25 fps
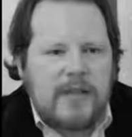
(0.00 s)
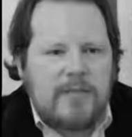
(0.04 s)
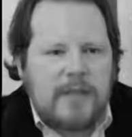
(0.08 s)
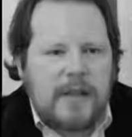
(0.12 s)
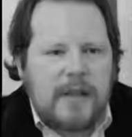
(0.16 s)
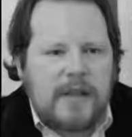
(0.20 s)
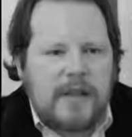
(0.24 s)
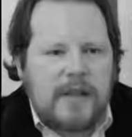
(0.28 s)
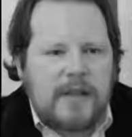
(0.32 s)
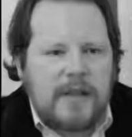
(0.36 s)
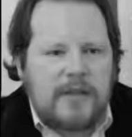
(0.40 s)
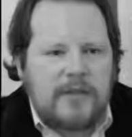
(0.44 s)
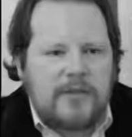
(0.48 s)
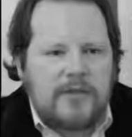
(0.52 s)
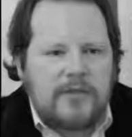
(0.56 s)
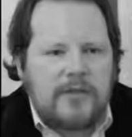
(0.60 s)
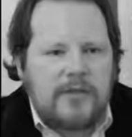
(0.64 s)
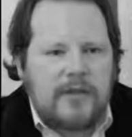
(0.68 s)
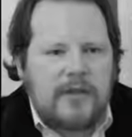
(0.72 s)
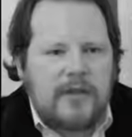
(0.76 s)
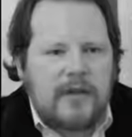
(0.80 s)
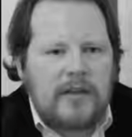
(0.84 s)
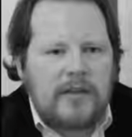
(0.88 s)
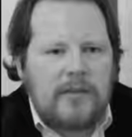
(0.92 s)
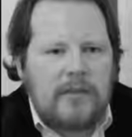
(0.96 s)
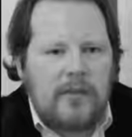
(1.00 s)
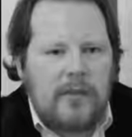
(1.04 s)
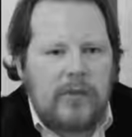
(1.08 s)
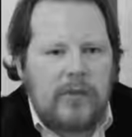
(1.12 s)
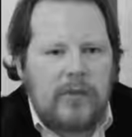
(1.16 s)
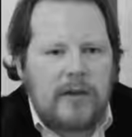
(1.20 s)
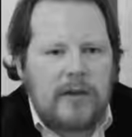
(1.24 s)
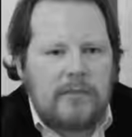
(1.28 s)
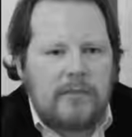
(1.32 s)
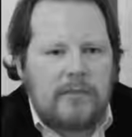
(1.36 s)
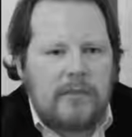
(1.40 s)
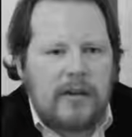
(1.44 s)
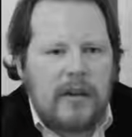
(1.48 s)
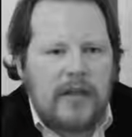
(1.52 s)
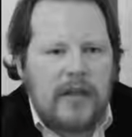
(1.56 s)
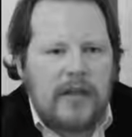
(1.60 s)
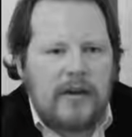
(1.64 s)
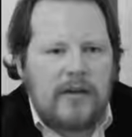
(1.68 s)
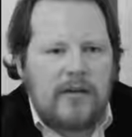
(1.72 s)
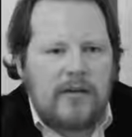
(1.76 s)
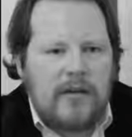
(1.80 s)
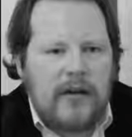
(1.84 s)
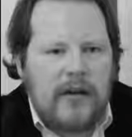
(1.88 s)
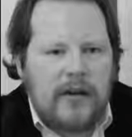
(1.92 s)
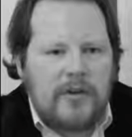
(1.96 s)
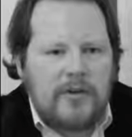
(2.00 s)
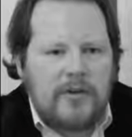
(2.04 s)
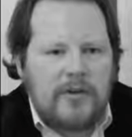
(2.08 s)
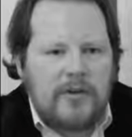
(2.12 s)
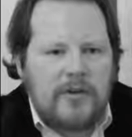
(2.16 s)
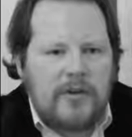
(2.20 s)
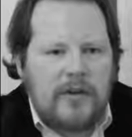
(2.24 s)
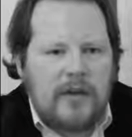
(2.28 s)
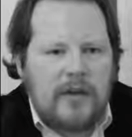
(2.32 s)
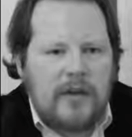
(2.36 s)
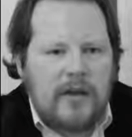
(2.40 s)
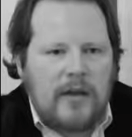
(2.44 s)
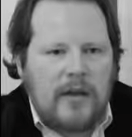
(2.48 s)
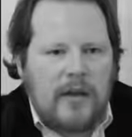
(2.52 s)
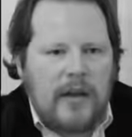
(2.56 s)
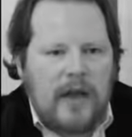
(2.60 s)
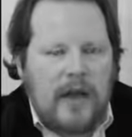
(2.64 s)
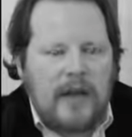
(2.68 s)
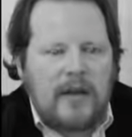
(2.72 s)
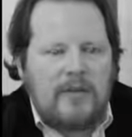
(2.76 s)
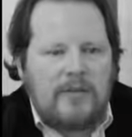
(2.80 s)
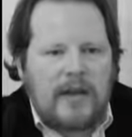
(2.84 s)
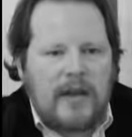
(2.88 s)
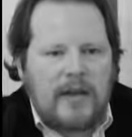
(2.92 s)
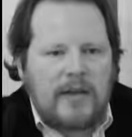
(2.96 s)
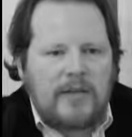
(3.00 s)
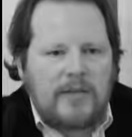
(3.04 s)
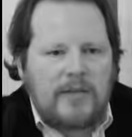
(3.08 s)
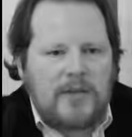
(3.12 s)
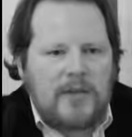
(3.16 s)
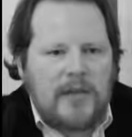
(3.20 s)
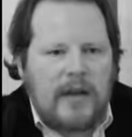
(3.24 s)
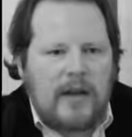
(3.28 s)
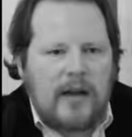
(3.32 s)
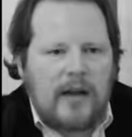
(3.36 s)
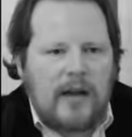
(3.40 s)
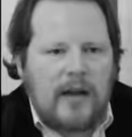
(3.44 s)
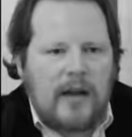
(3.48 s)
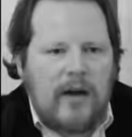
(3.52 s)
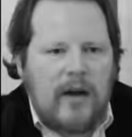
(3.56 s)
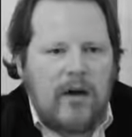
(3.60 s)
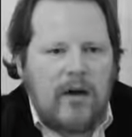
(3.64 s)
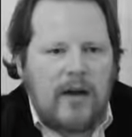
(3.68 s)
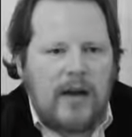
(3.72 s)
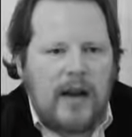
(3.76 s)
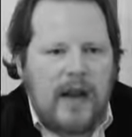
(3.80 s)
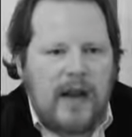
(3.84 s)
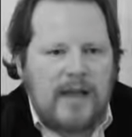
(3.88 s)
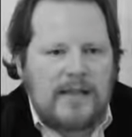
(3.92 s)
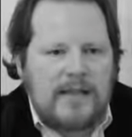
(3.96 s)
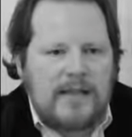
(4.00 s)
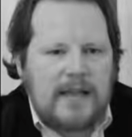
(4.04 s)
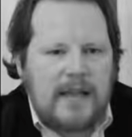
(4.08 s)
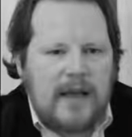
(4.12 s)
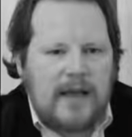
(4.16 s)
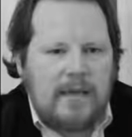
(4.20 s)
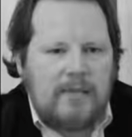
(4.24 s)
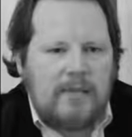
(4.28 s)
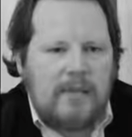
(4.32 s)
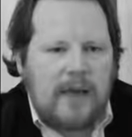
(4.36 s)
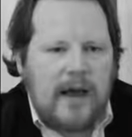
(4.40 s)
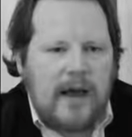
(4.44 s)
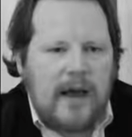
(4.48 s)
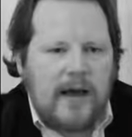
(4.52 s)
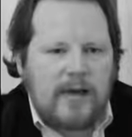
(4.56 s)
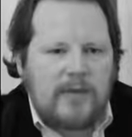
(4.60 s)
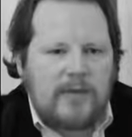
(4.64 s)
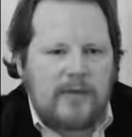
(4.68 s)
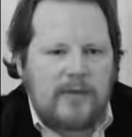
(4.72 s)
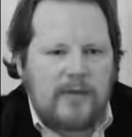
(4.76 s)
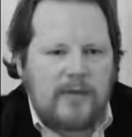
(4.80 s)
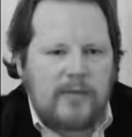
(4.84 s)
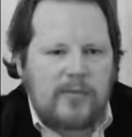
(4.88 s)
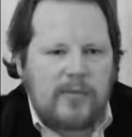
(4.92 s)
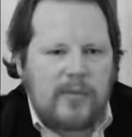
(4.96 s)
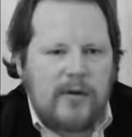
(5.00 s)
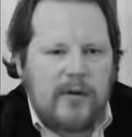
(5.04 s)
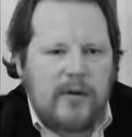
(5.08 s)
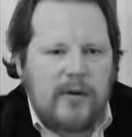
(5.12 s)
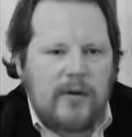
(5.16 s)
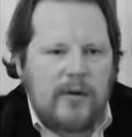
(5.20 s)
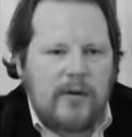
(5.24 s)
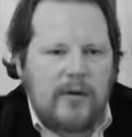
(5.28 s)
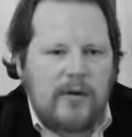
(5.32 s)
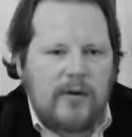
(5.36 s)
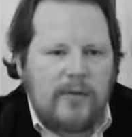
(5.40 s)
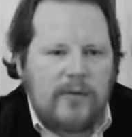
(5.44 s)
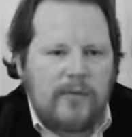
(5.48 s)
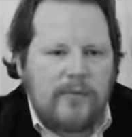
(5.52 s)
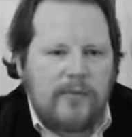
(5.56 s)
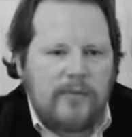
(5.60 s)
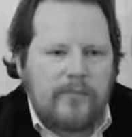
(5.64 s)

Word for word: had been killed during the war in a plane crash, an event which had a long-lasting impact on his work.